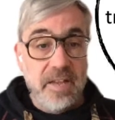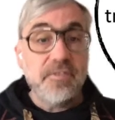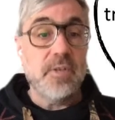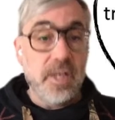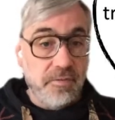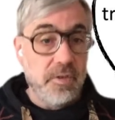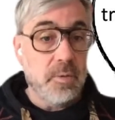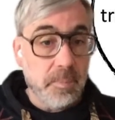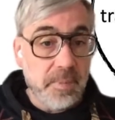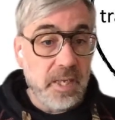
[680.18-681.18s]
Those are kind
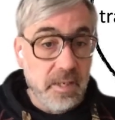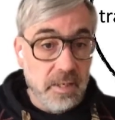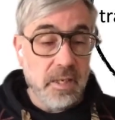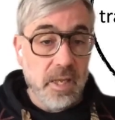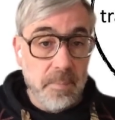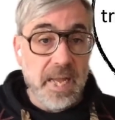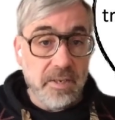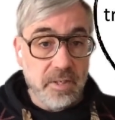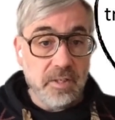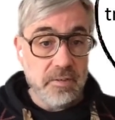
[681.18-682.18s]
of changes
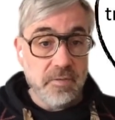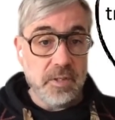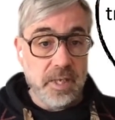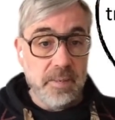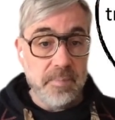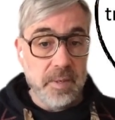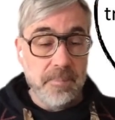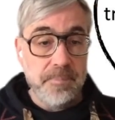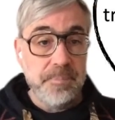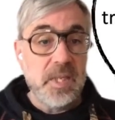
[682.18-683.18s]
in society
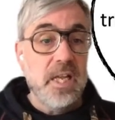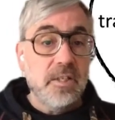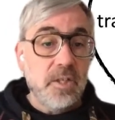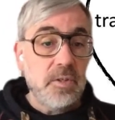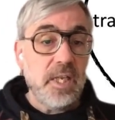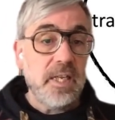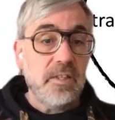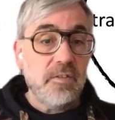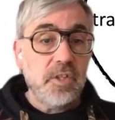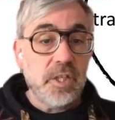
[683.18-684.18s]
itself
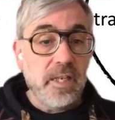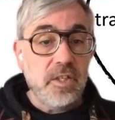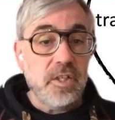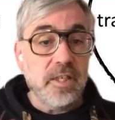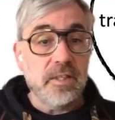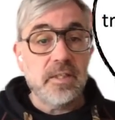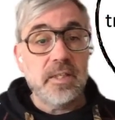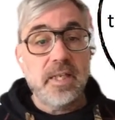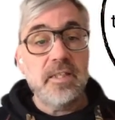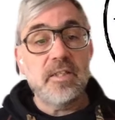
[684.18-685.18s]

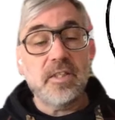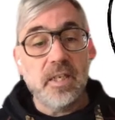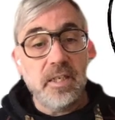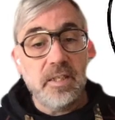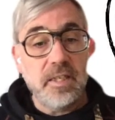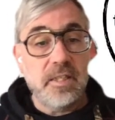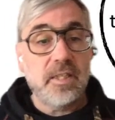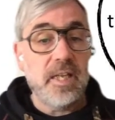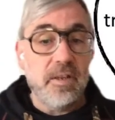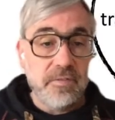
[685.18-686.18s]
that also changes our
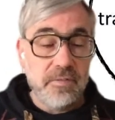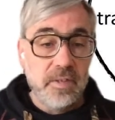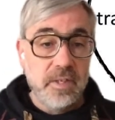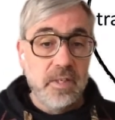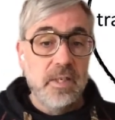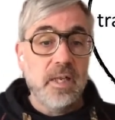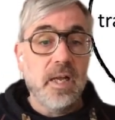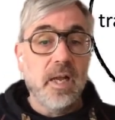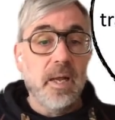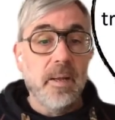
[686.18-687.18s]
values.
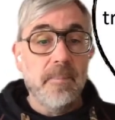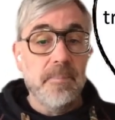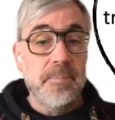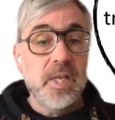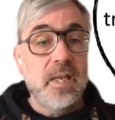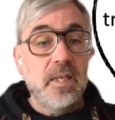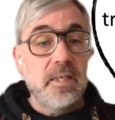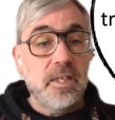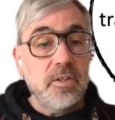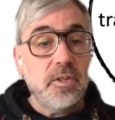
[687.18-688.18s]
So
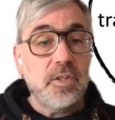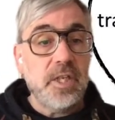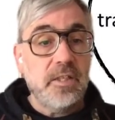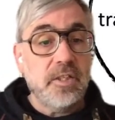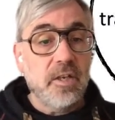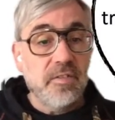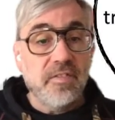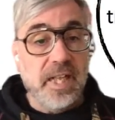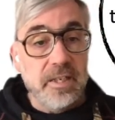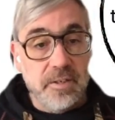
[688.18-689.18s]
I don't think it's
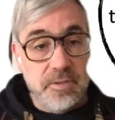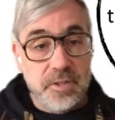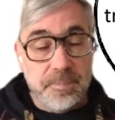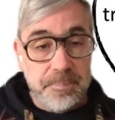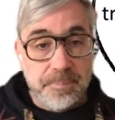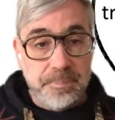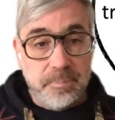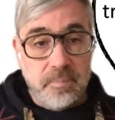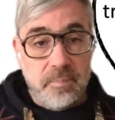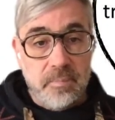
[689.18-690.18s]
kind of a
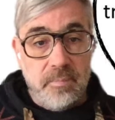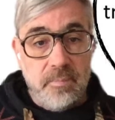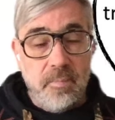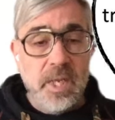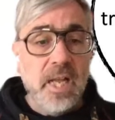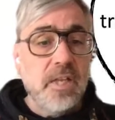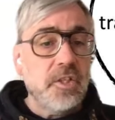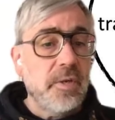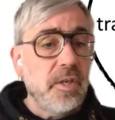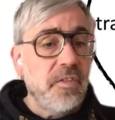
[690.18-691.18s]
coincidence
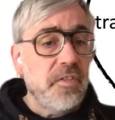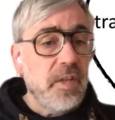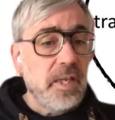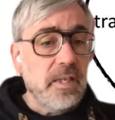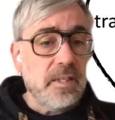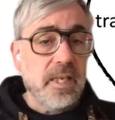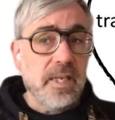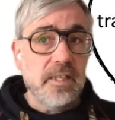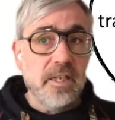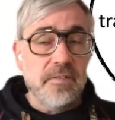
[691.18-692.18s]
that with the rise of the
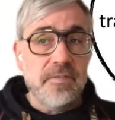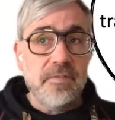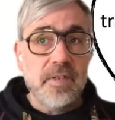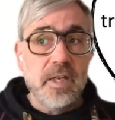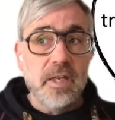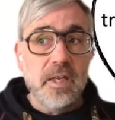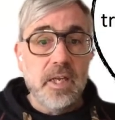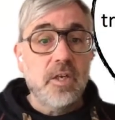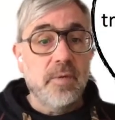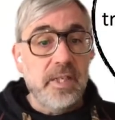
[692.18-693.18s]
internet and the
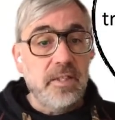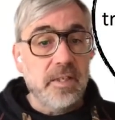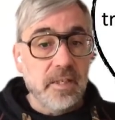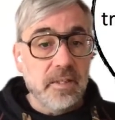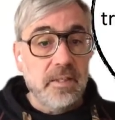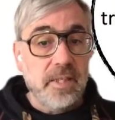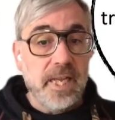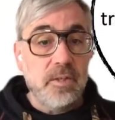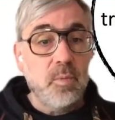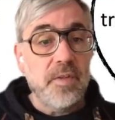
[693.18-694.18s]
idea of a
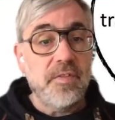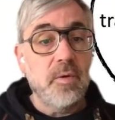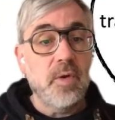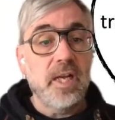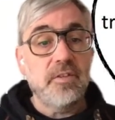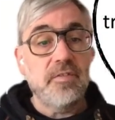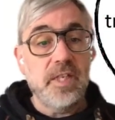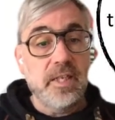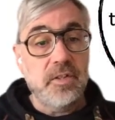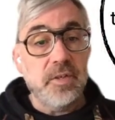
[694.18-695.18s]
network that
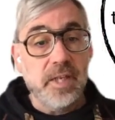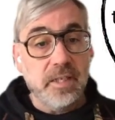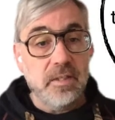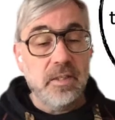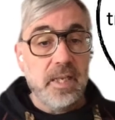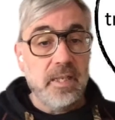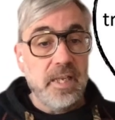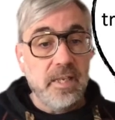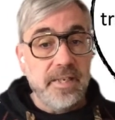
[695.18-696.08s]
kind of